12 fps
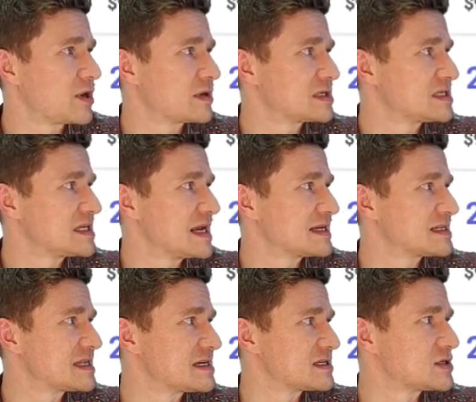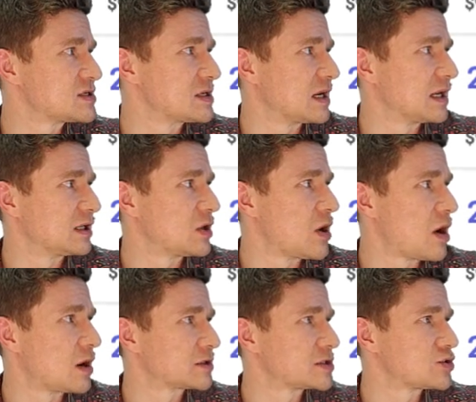you can see it's this uh,
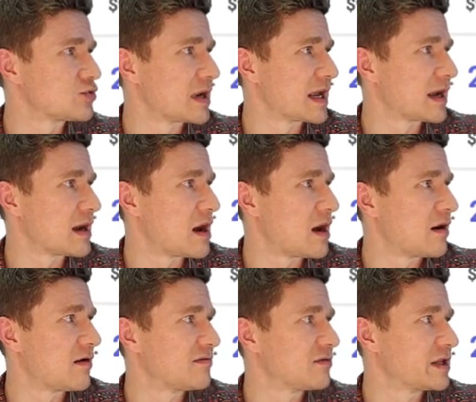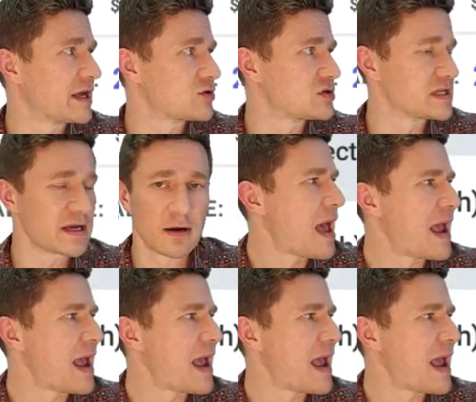long string of letters there.